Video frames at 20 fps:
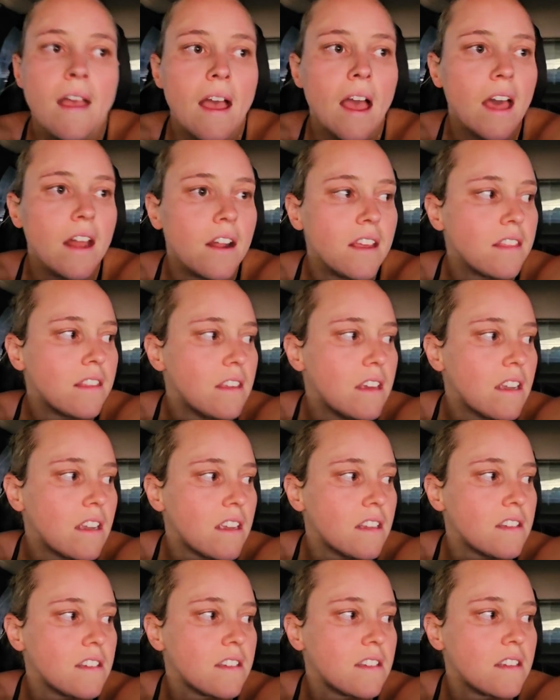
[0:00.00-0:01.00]
And I think
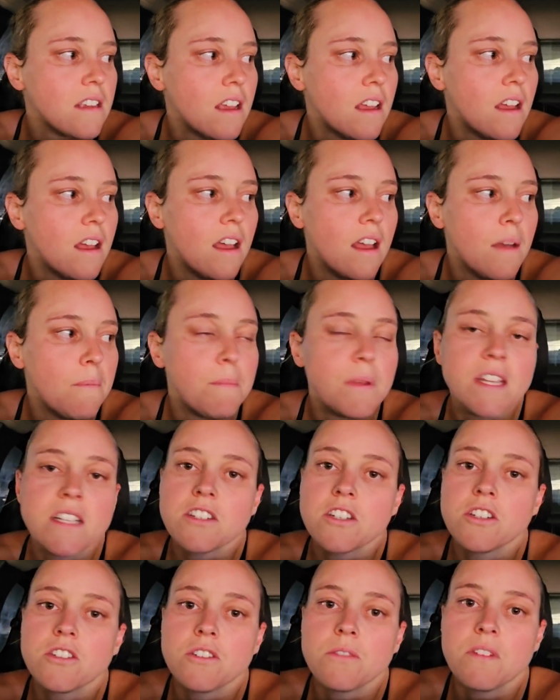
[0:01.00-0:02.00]
it's a bit
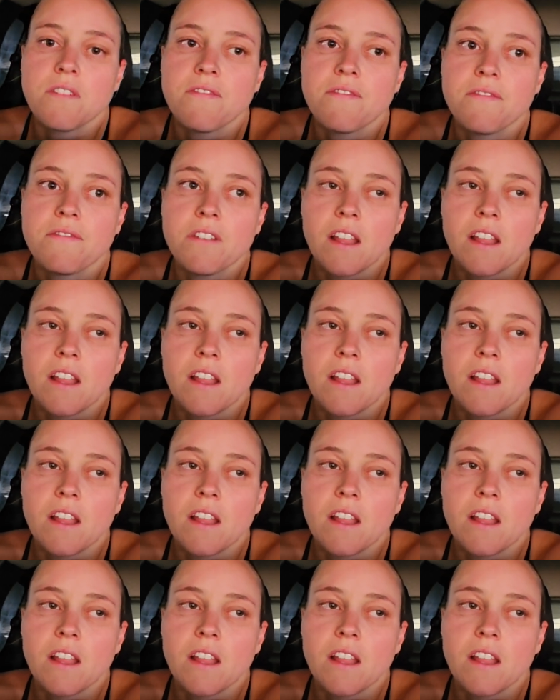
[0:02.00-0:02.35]
to do with,